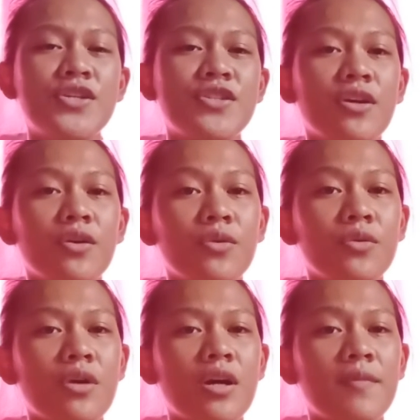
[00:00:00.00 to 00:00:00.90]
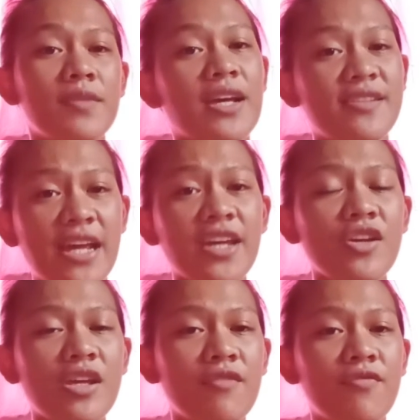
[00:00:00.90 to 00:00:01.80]
So the
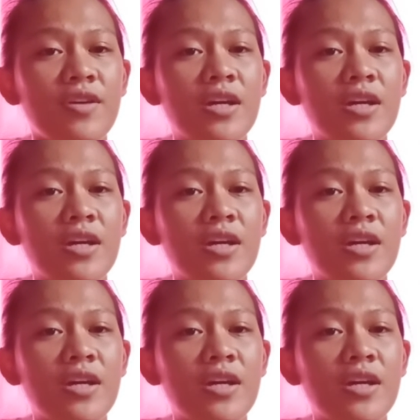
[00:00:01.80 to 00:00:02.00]
executive